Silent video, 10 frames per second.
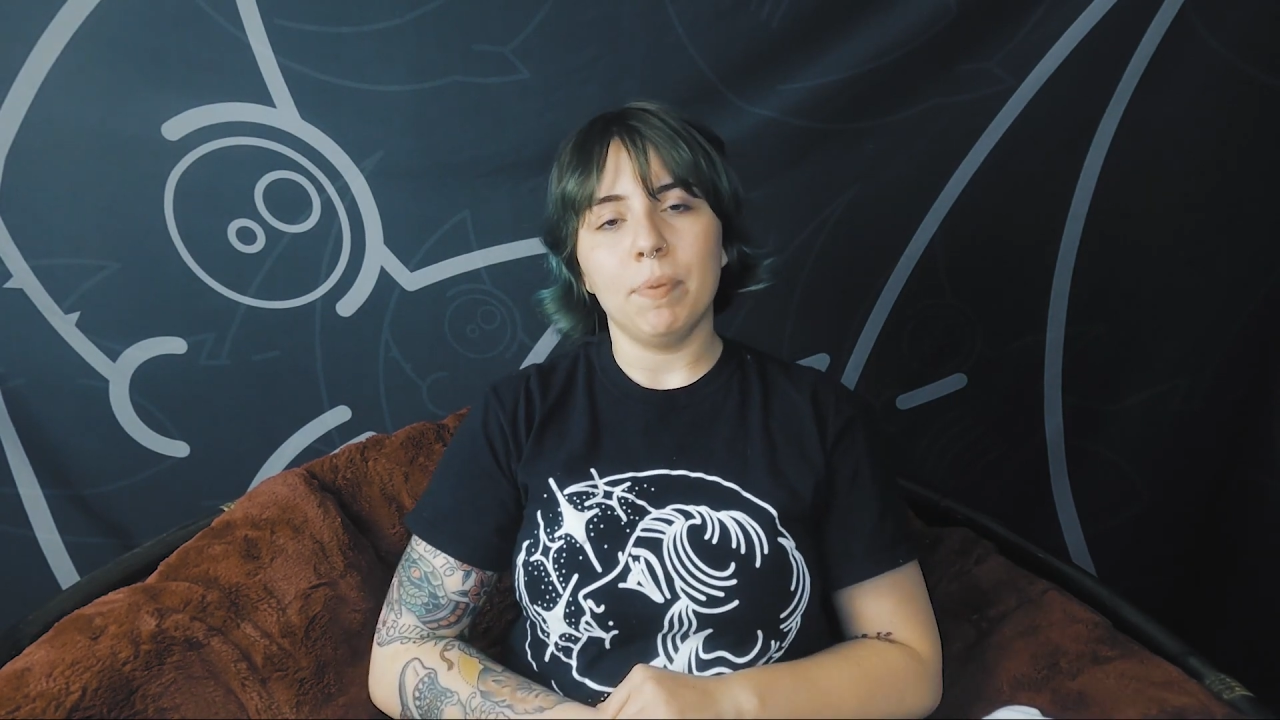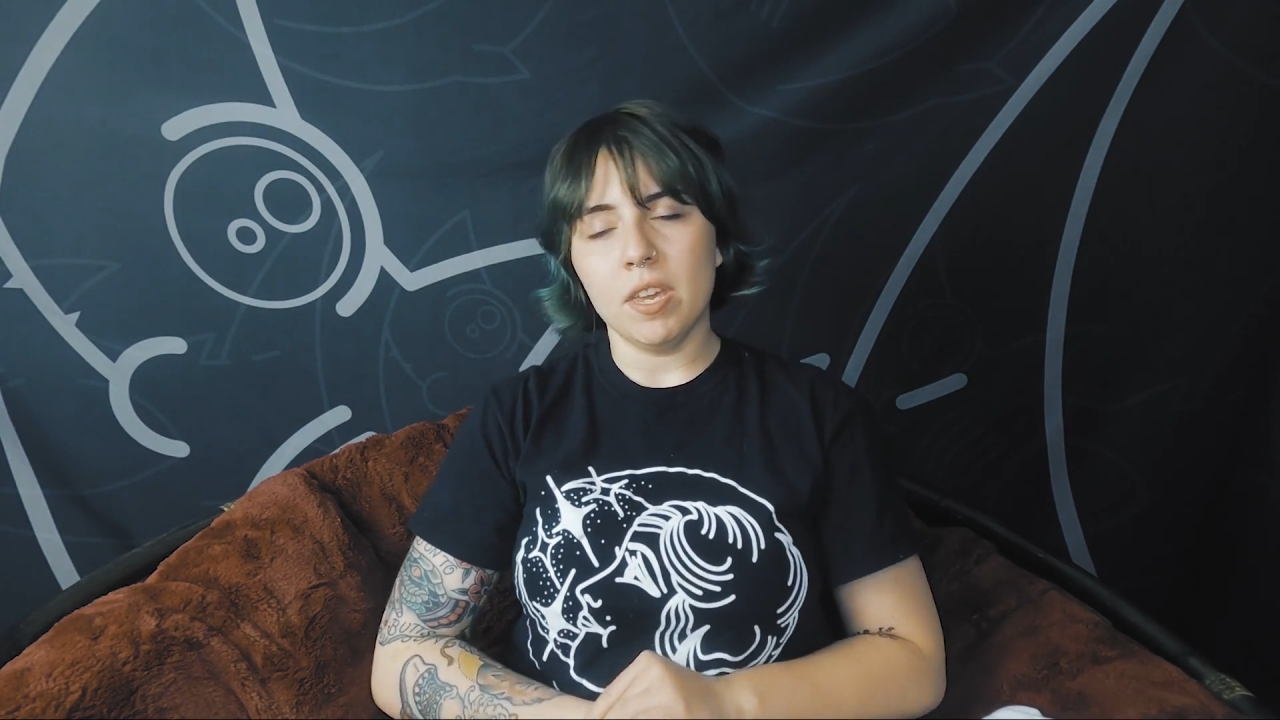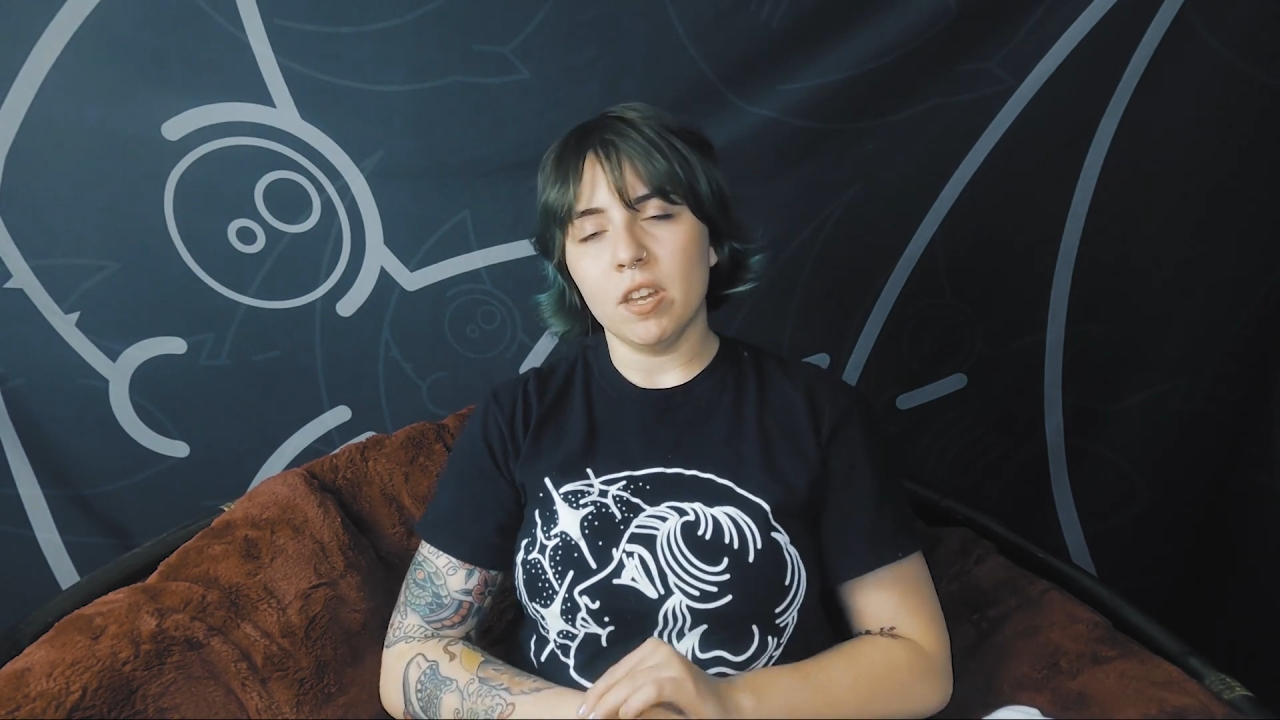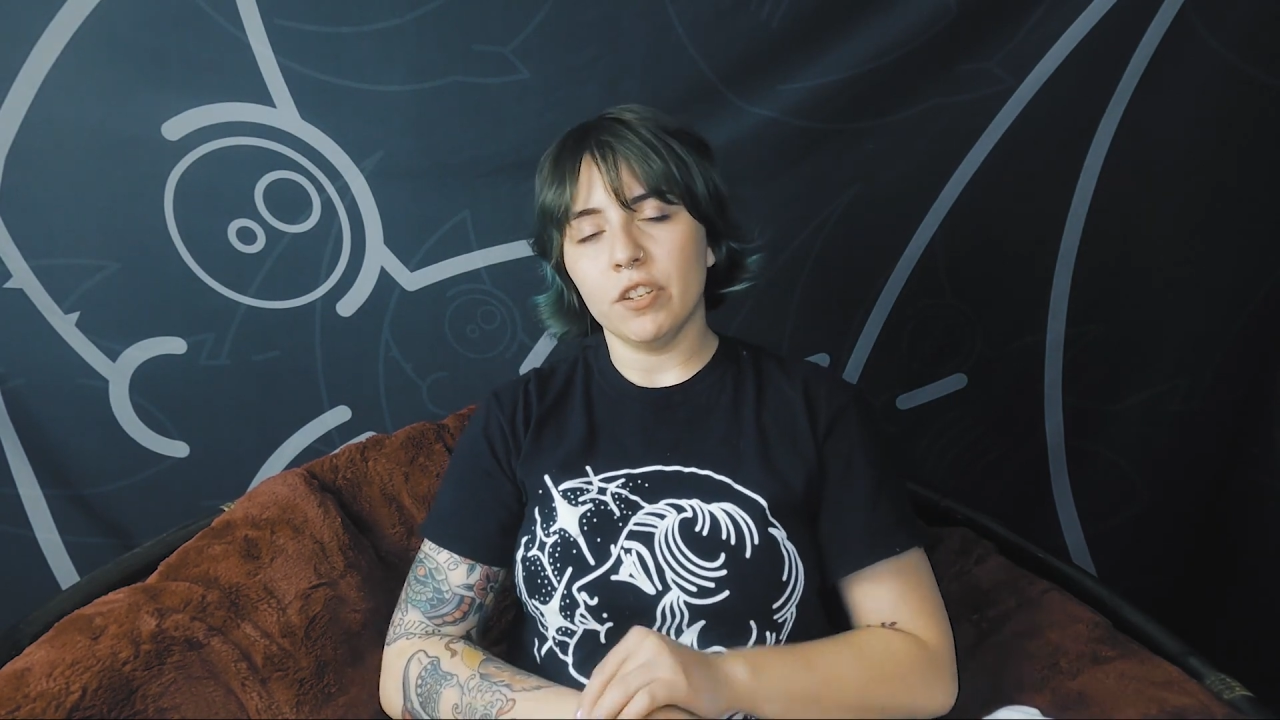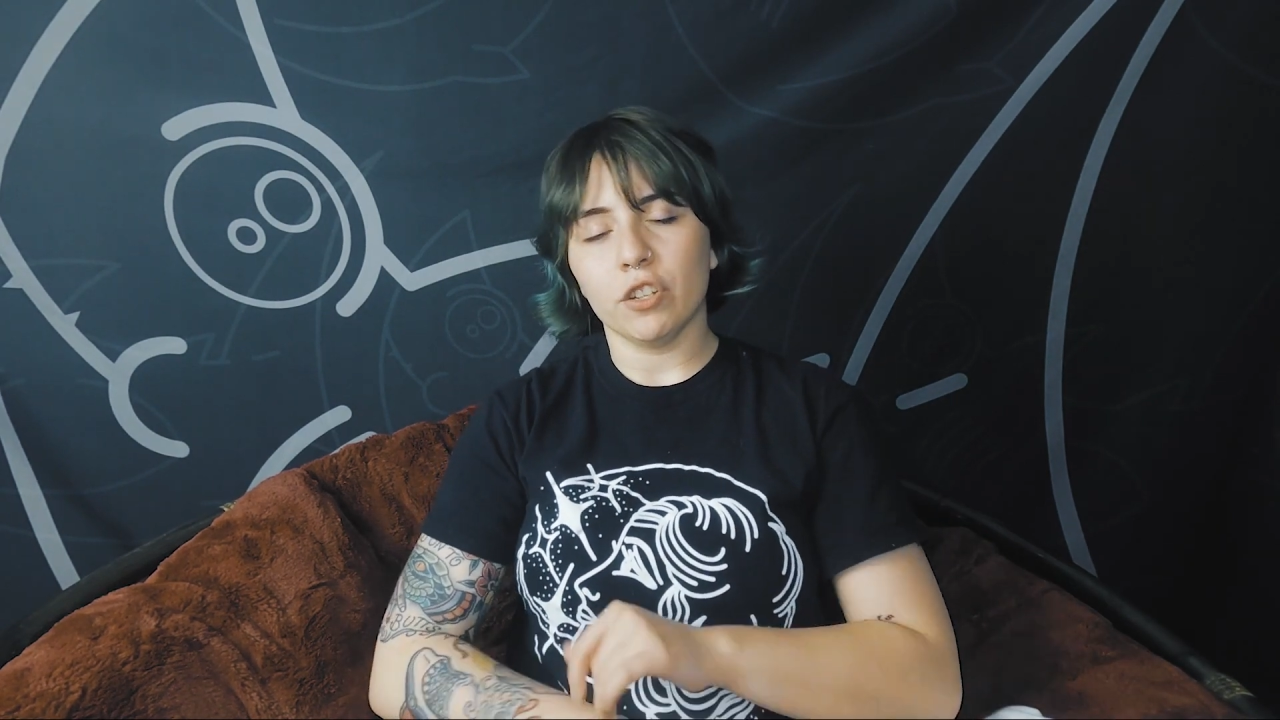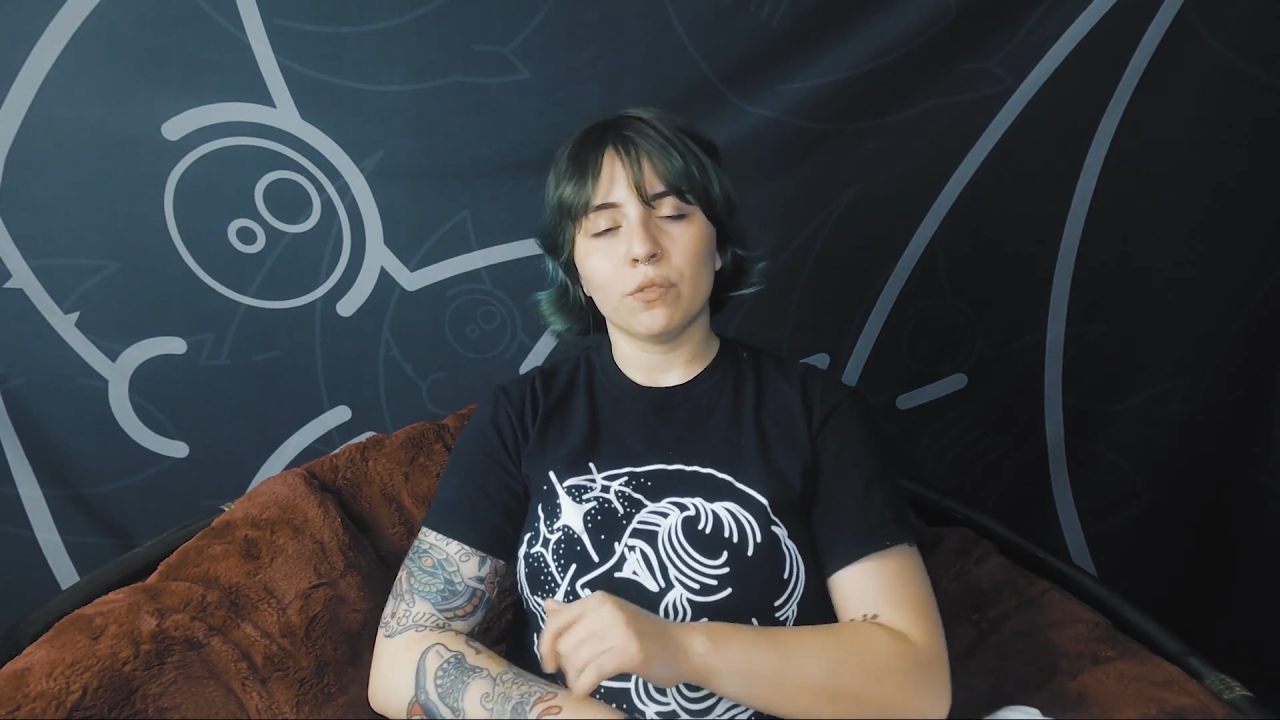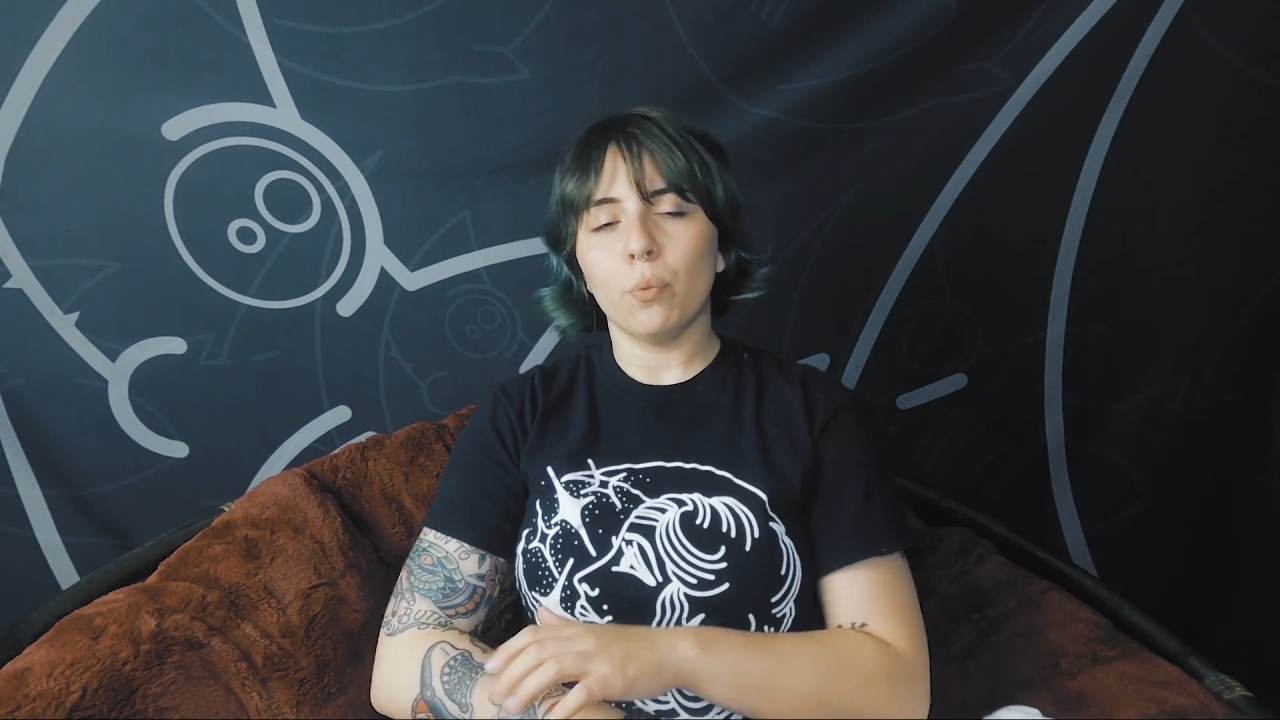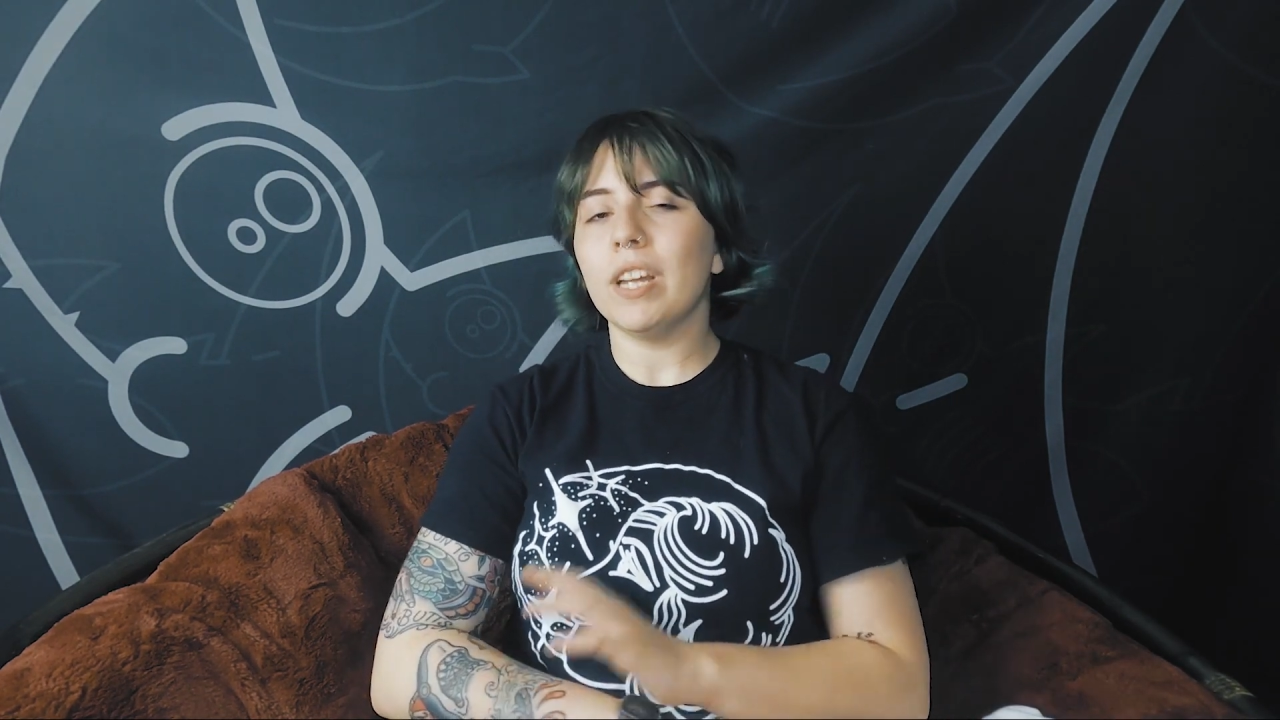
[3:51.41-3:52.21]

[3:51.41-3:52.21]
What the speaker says: being just